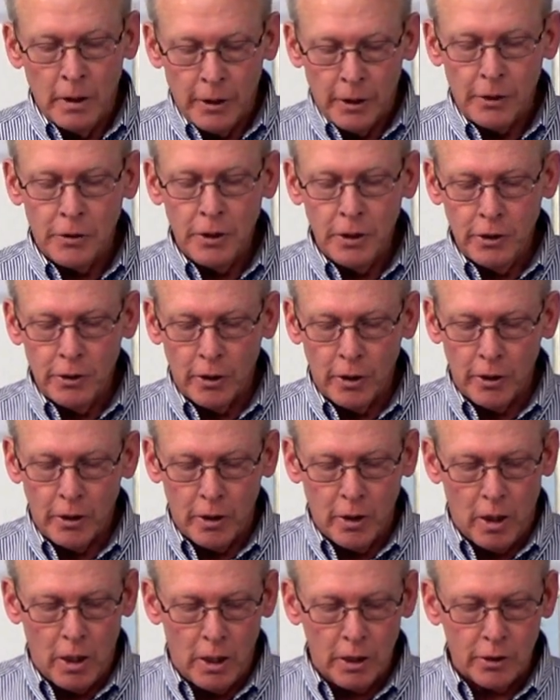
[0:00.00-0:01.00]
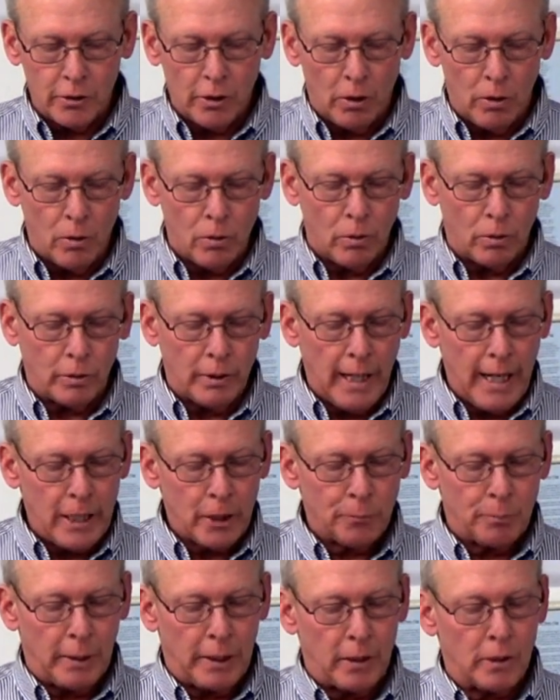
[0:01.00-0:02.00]
In addition to the cost to local
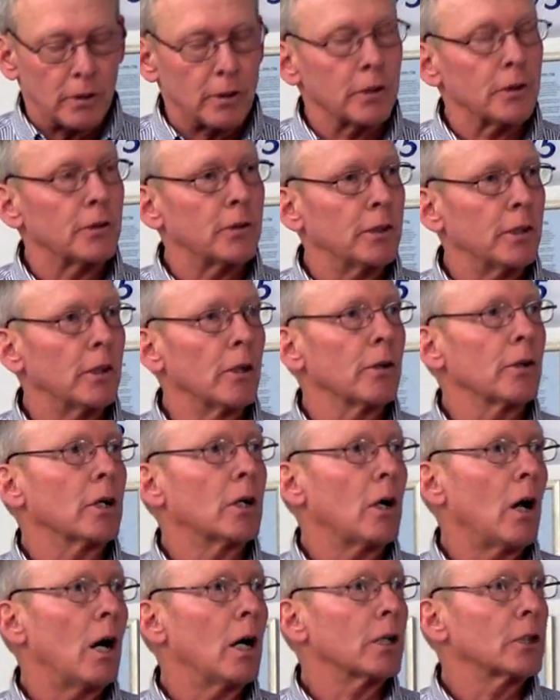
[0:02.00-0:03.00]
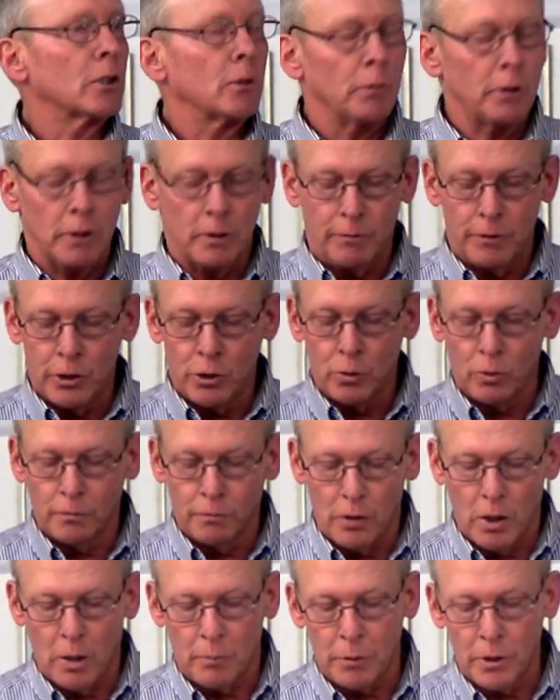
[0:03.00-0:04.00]
taxpayers, consider the cost to individual
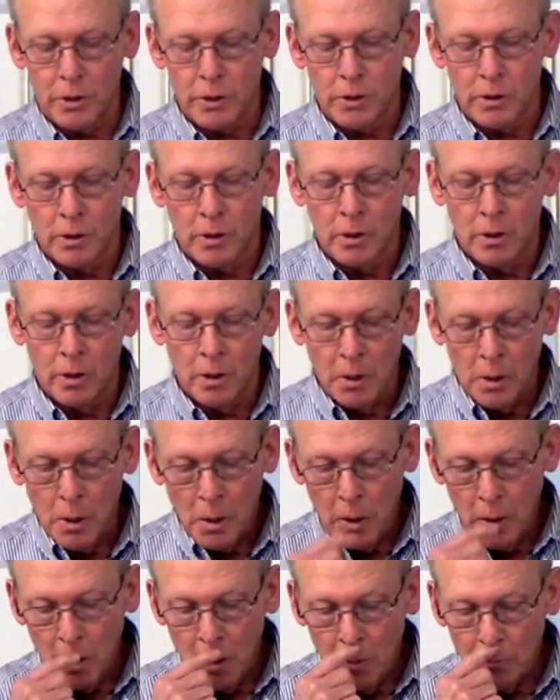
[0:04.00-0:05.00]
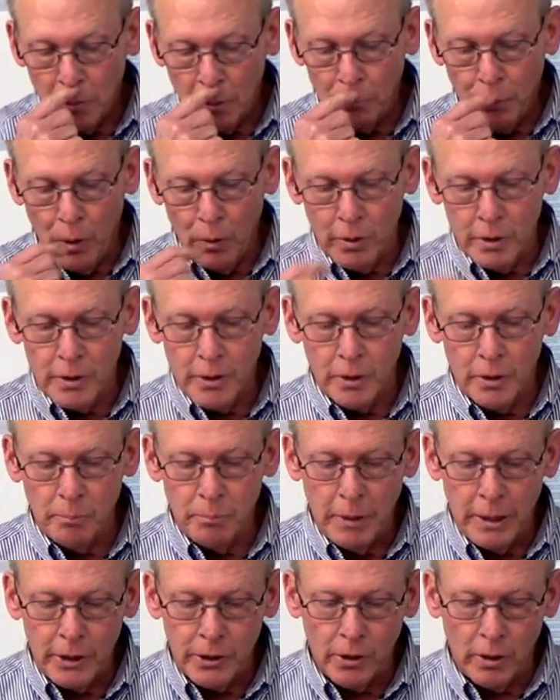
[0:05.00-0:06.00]
farmers. Proponents of the
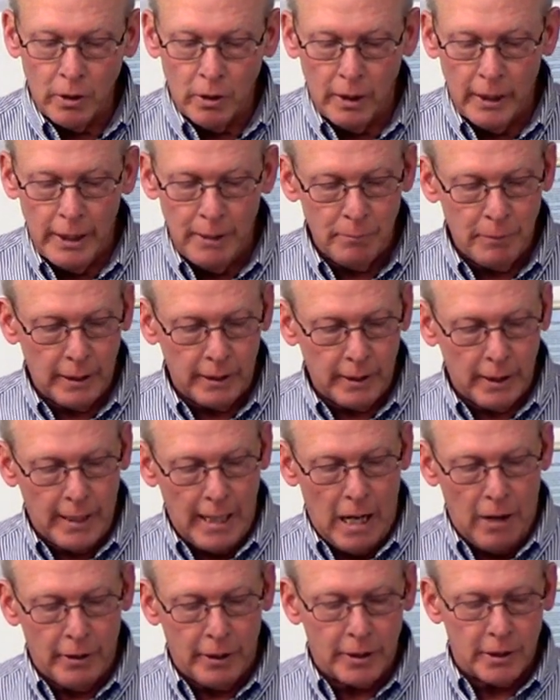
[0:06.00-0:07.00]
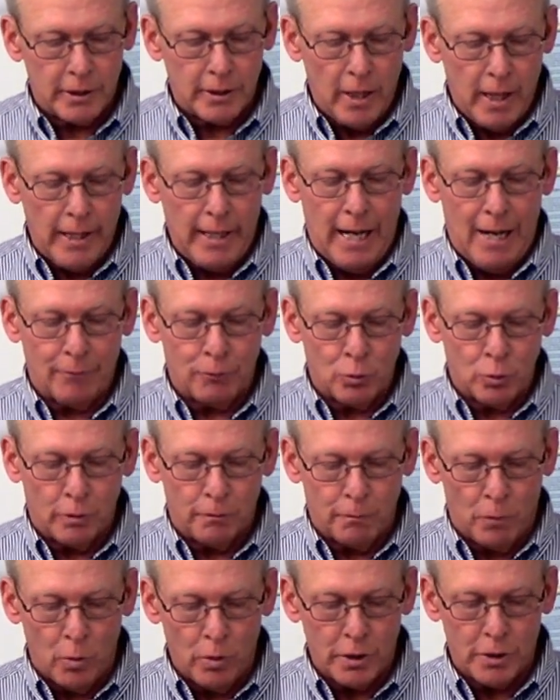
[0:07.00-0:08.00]
measure claim that the county does not have to
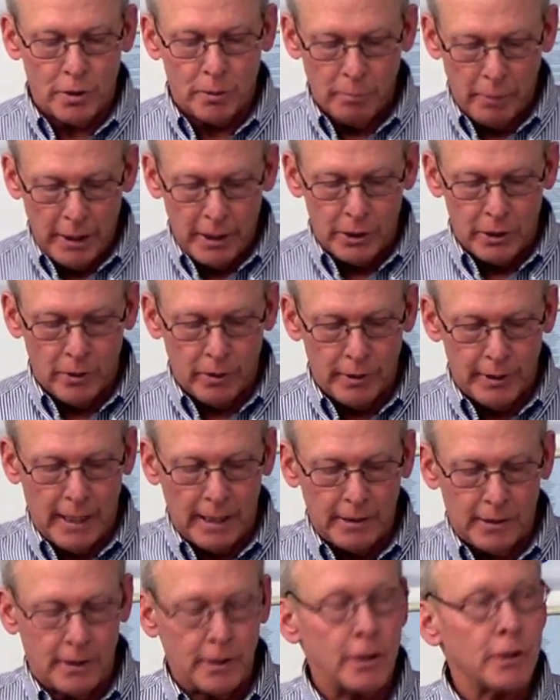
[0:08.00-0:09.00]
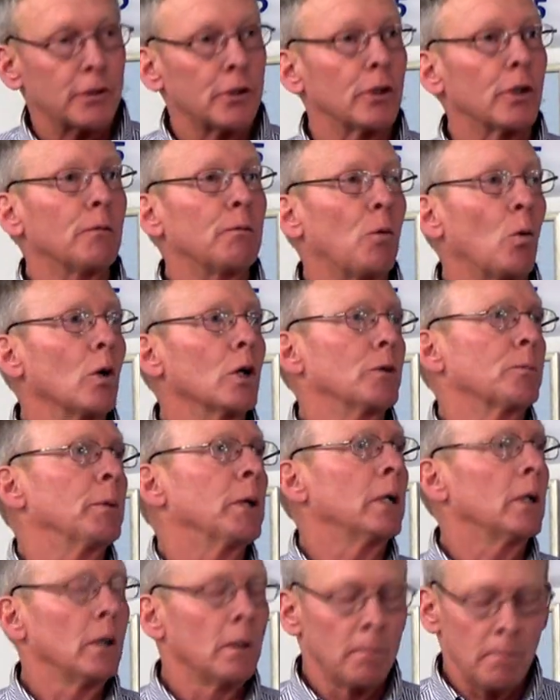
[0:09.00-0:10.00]
enforce the measure and that citizen
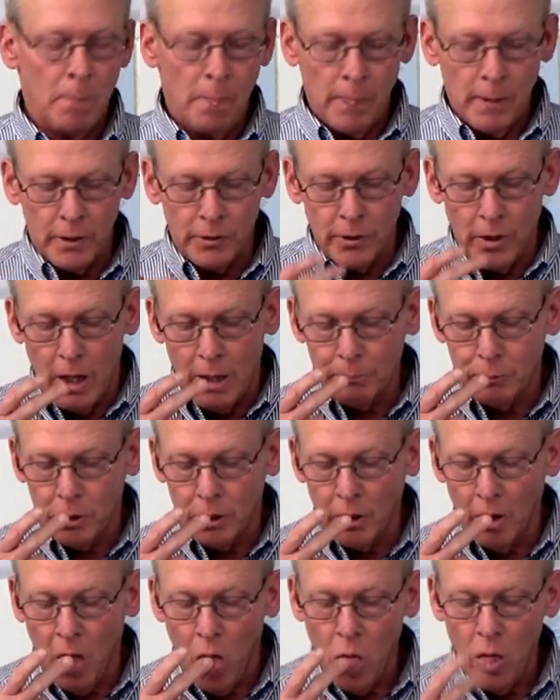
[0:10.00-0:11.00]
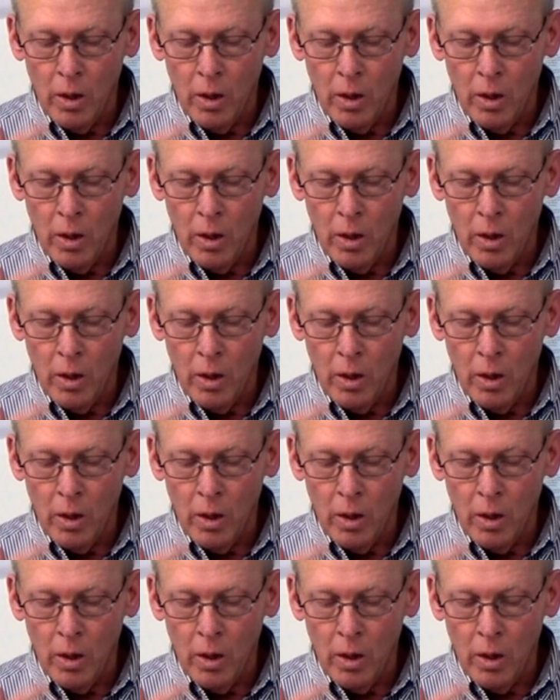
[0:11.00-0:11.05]
enforcement is an option.